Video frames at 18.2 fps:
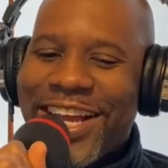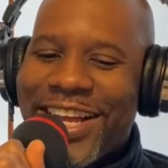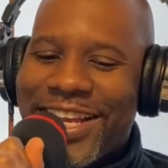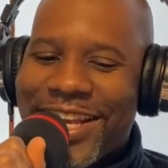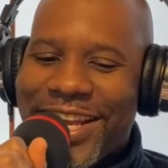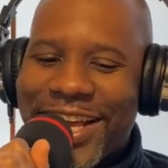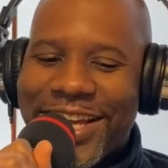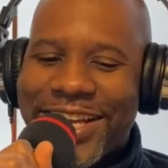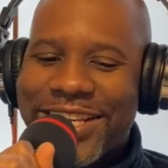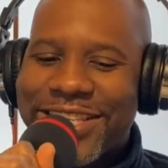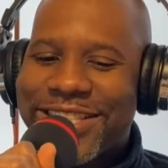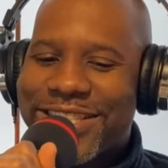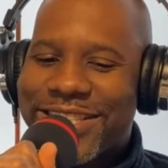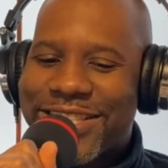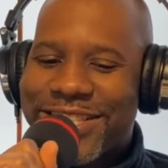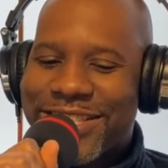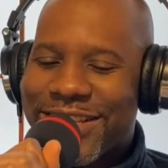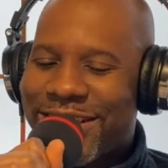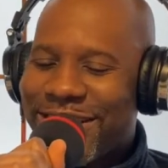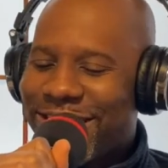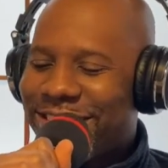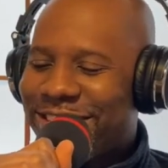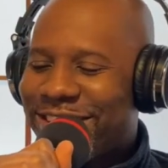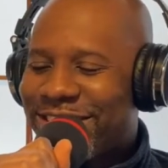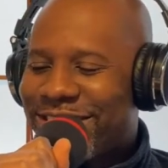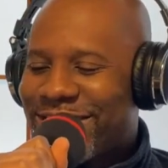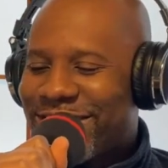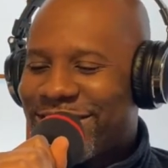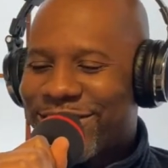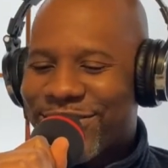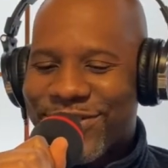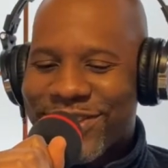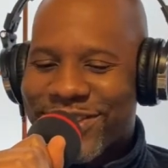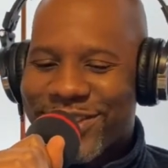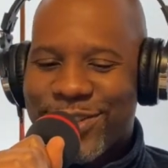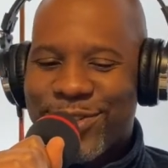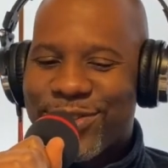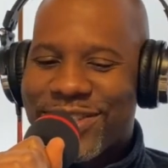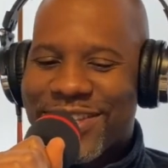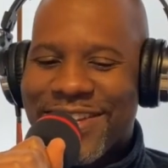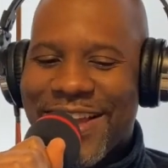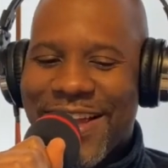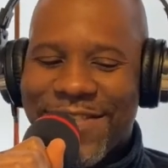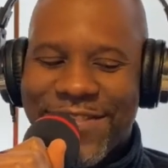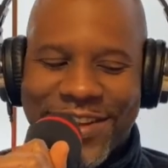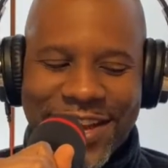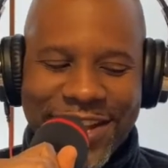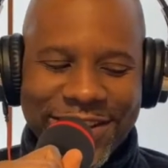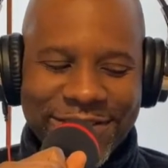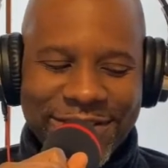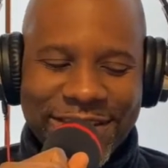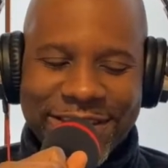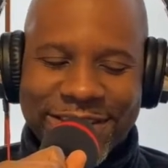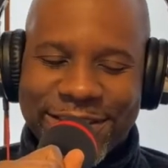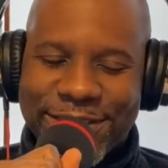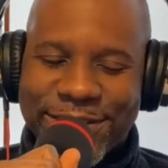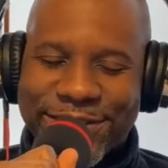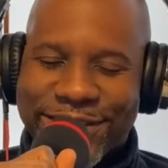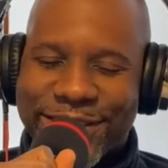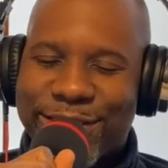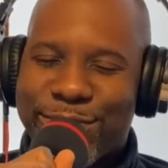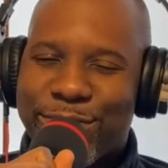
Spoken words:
Legs, just because he just wasn't used to navigating around those. That was